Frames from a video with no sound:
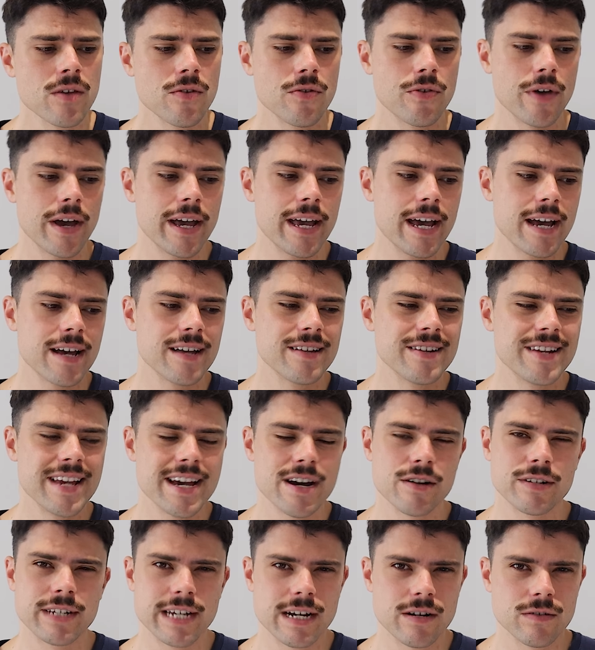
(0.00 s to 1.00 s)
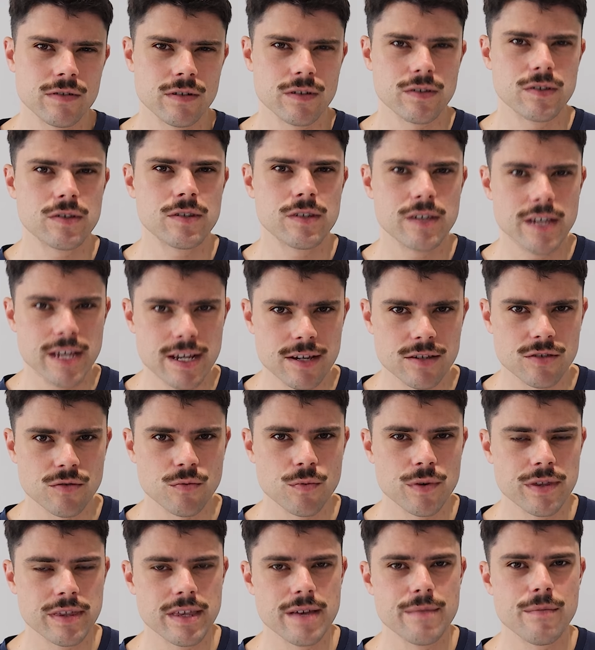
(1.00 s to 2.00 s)
They are now down to
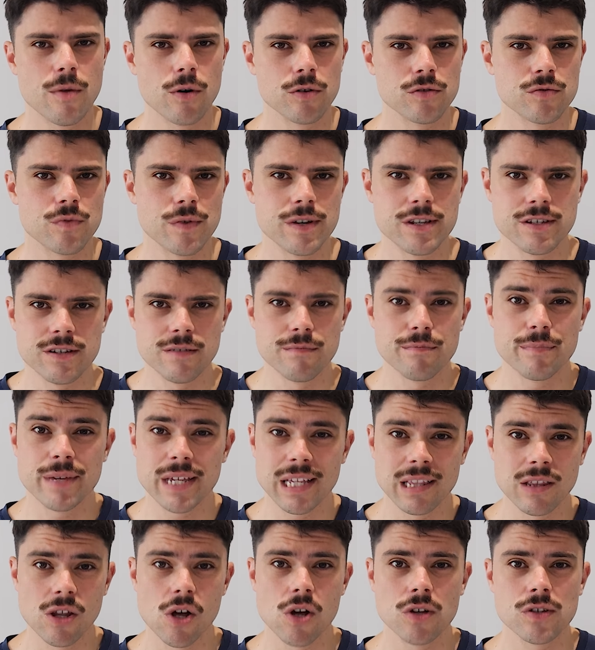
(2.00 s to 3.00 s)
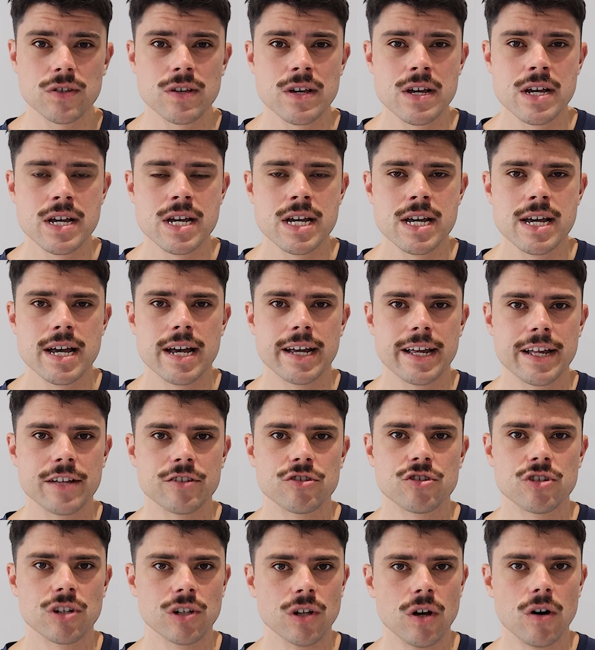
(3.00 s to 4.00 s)
sixth with their most recent big loss
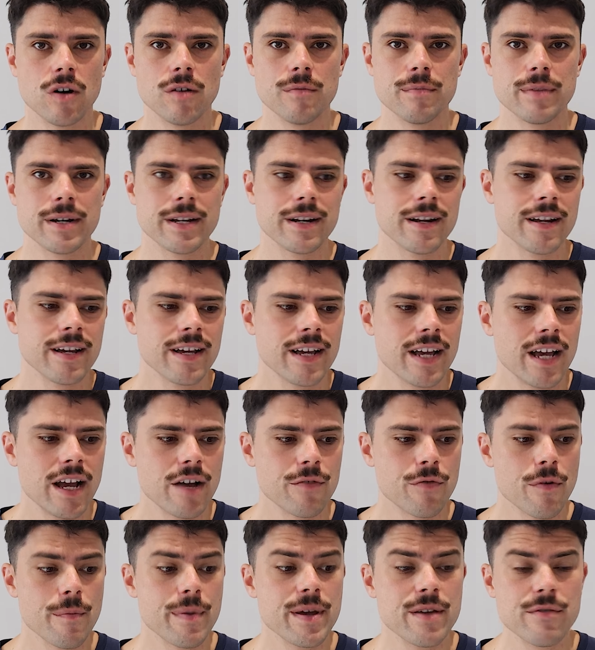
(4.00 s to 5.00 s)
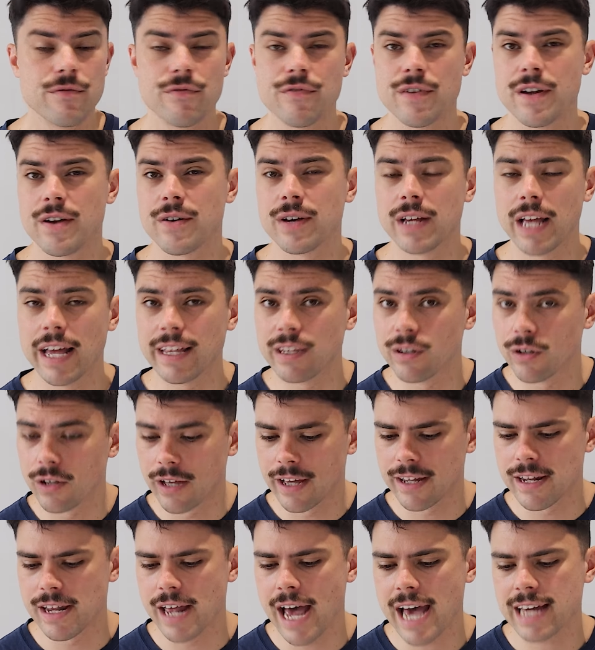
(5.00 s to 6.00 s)
against Geelong, but if we're being fair and,
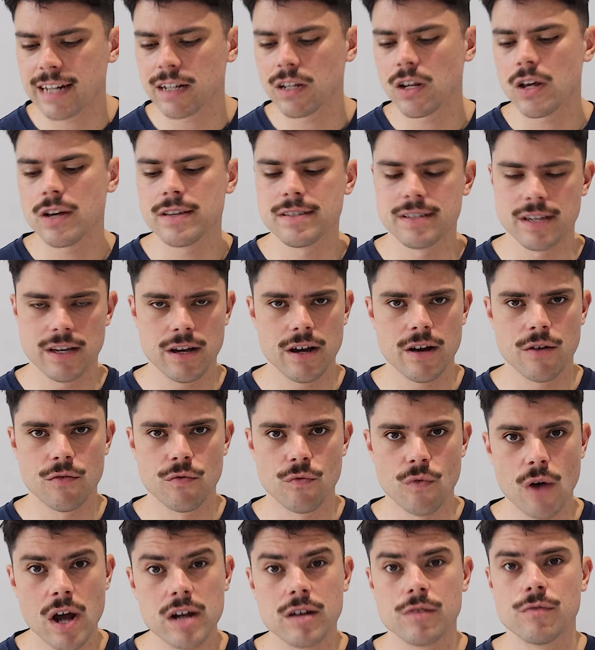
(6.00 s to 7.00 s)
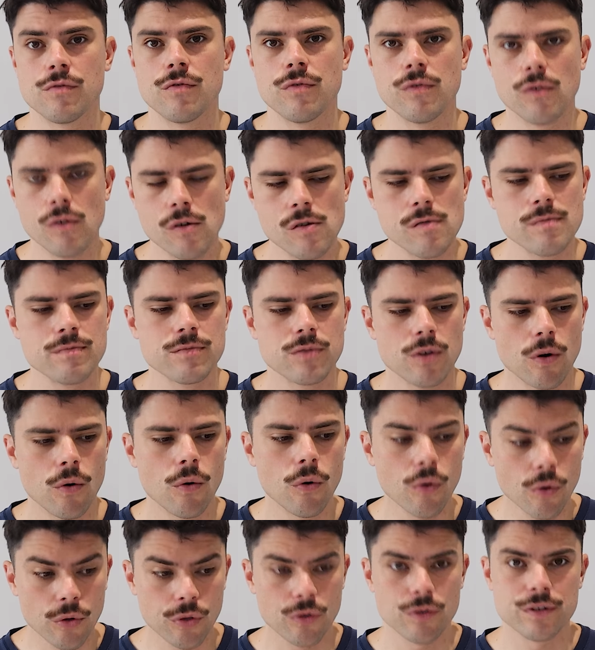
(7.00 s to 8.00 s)
and analysing a run of form,
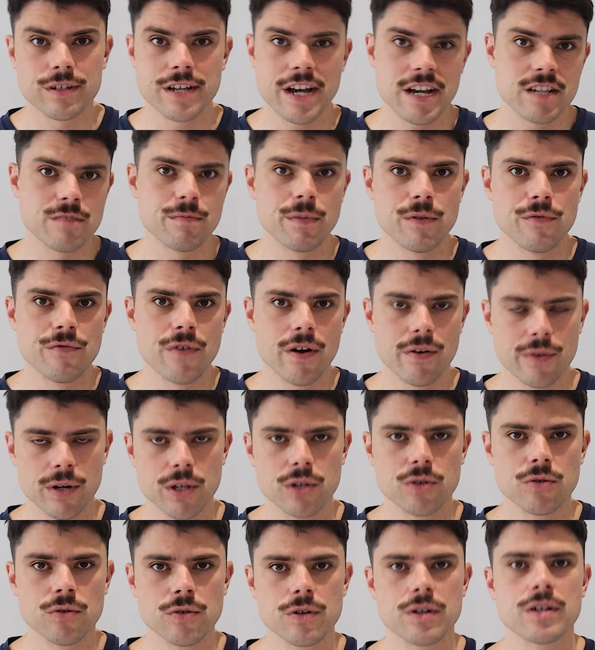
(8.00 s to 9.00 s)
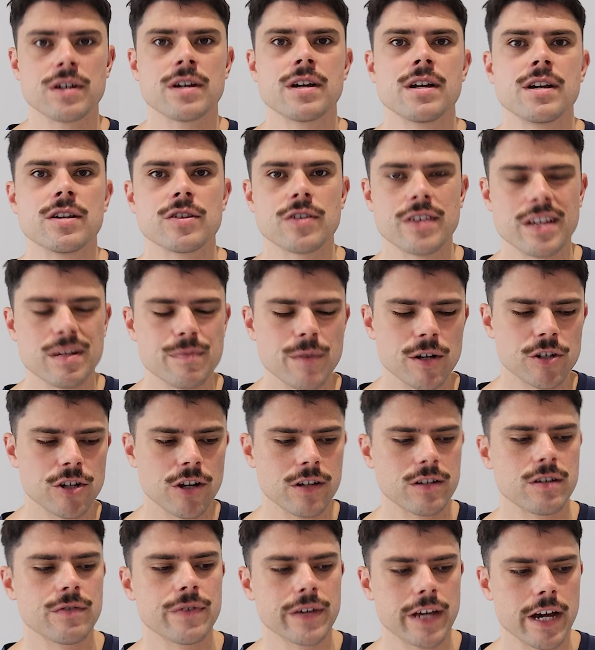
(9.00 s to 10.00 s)
Hawthorns has been very good. So that's my
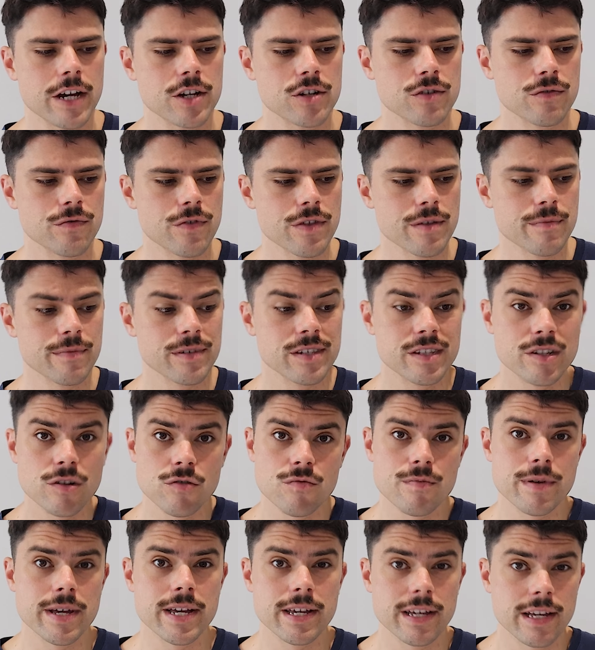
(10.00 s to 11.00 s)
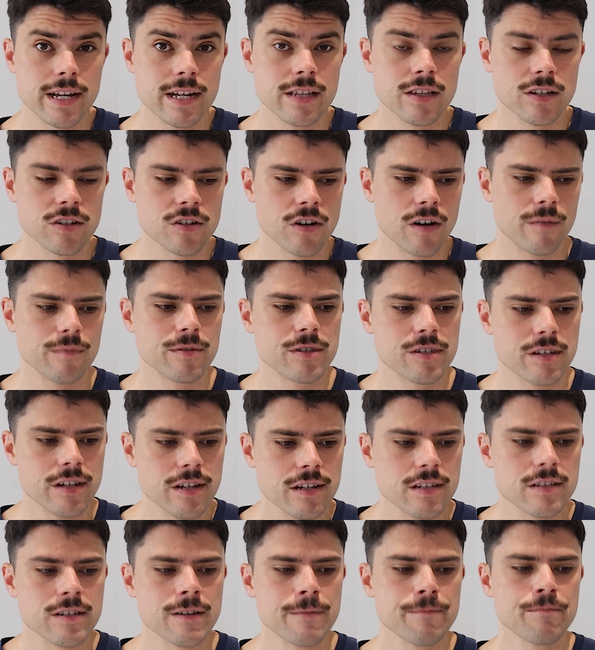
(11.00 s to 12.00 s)
justification for them still being in the top
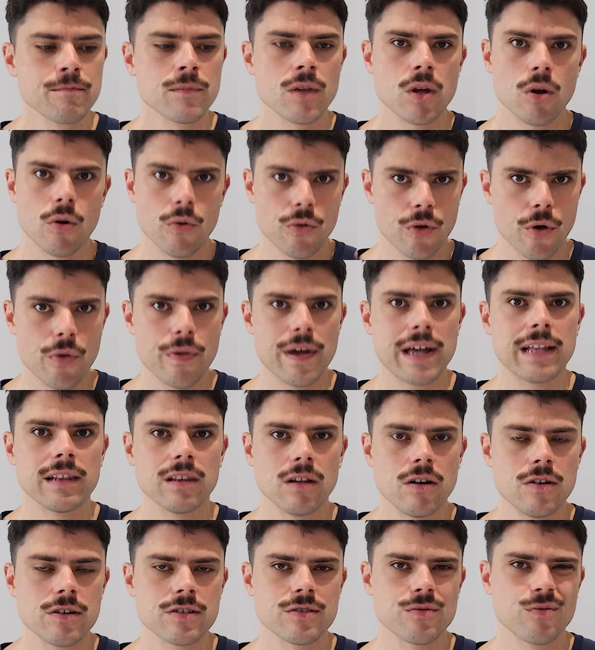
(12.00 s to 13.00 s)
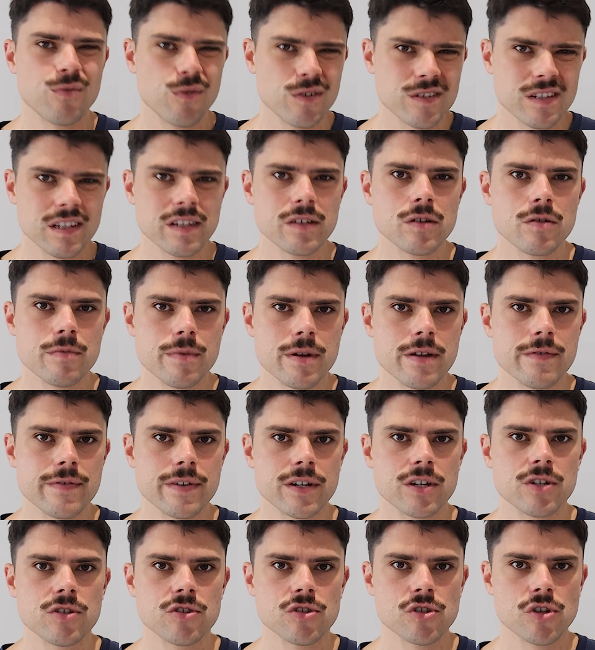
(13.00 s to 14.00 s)
six, although that loss was a little bit of a
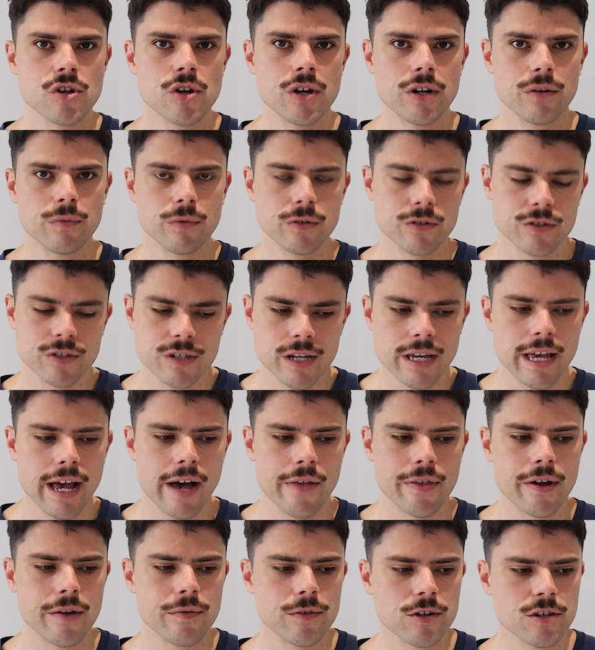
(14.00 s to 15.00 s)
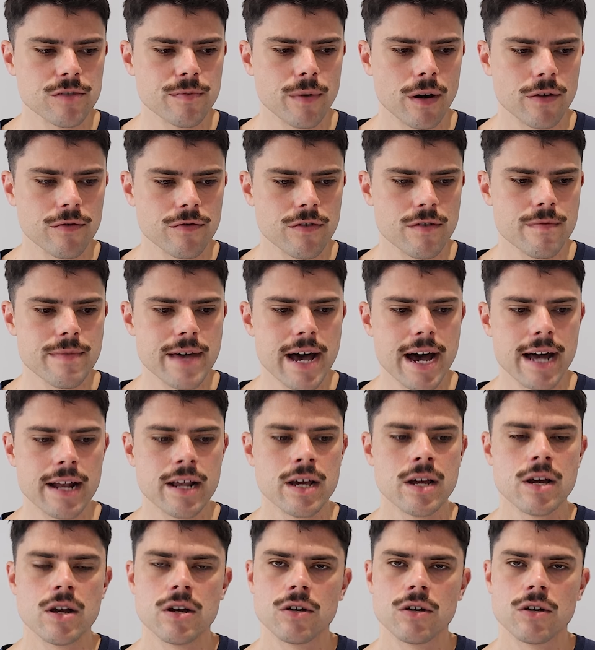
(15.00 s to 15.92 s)
concern, and we'll see how they respond from that.